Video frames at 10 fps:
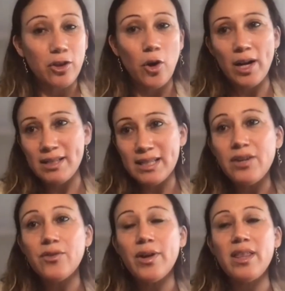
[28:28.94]
total
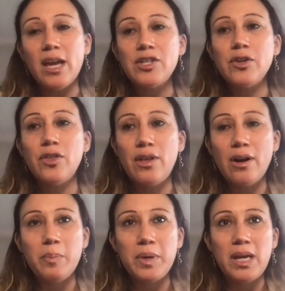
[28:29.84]
skin radiation
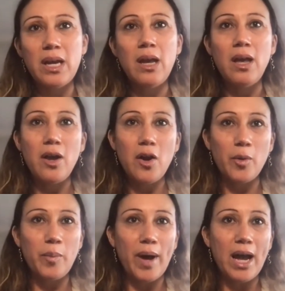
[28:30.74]
therapy
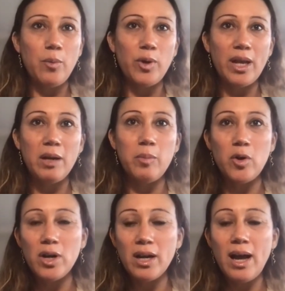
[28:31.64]
combined with an
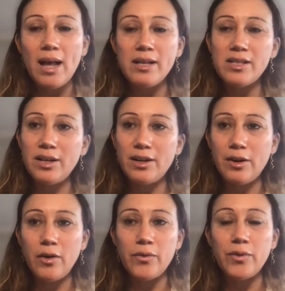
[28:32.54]
immune enhancer
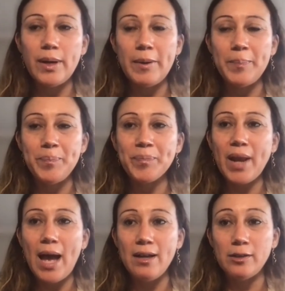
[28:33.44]
of
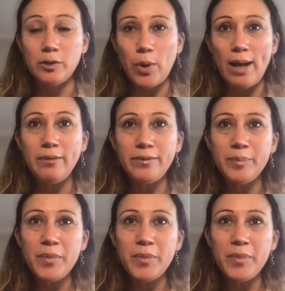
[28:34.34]
IL-12.